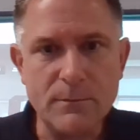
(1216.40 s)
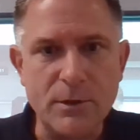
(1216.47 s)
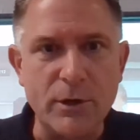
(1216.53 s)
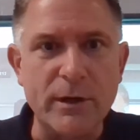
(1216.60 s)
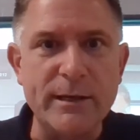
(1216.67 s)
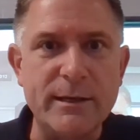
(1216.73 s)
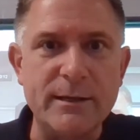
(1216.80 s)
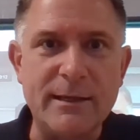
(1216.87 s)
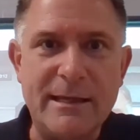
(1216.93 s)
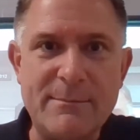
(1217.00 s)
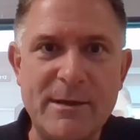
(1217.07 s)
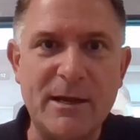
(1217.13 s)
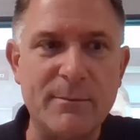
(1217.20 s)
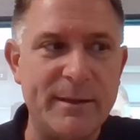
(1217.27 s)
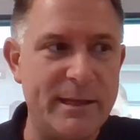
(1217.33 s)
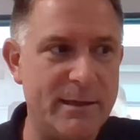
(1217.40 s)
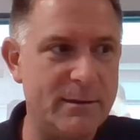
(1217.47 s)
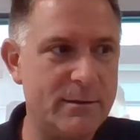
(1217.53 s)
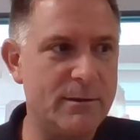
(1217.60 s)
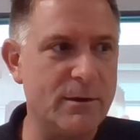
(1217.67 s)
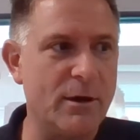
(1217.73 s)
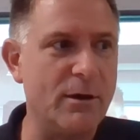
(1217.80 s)
Good. Email
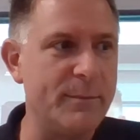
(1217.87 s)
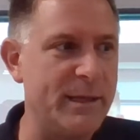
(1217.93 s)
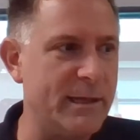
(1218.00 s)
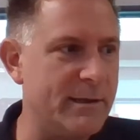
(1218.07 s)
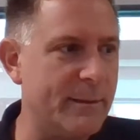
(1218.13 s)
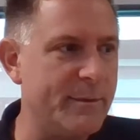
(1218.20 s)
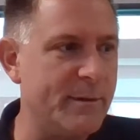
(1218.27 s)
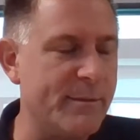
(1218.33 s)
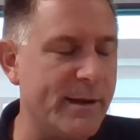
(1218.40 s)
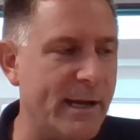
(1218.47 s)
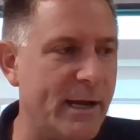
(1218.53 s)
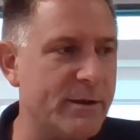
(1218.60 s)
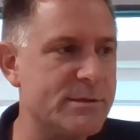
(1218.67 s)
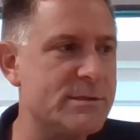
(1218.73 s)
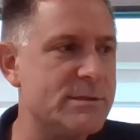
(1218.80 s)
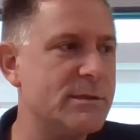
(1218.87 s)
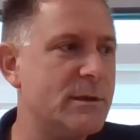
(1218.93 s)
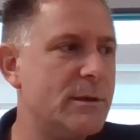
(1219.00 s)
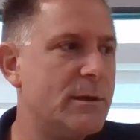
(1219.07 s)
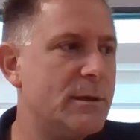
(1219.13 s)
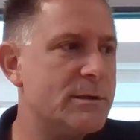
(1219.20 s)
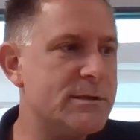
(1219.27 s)
me, call me, come to my house,
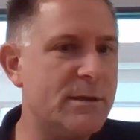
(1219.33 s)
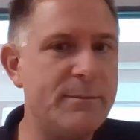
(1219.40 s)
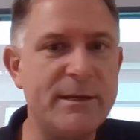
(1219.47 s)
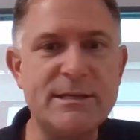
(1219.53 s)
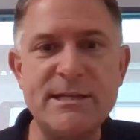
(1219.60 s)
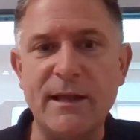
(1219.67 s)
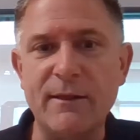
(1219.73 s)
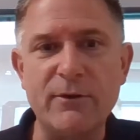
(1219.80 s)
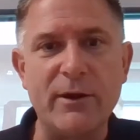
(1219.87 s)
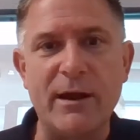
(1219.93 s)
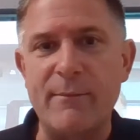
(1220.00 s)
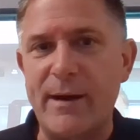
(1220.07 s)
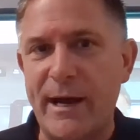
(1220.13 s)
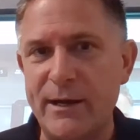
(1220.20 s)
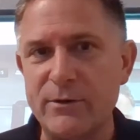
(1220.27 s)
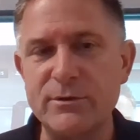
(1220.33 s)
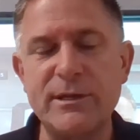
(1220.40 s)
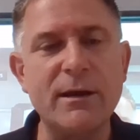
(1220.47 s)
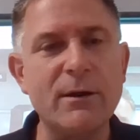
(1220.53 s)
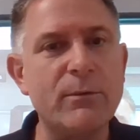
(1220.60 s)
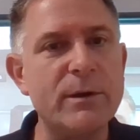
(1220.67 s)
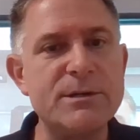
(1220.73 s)
send me a telegram. I don't
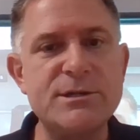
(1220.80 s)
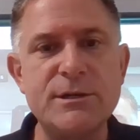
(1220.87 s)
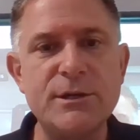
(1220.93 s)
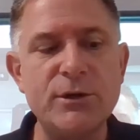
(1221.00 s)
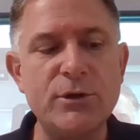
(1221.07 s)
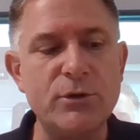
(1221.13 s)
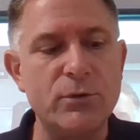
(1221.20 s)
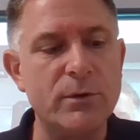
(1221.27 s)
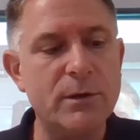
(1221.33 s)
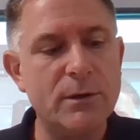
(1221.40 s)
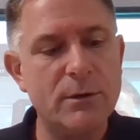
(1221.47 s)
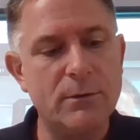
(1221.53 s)
care what you do.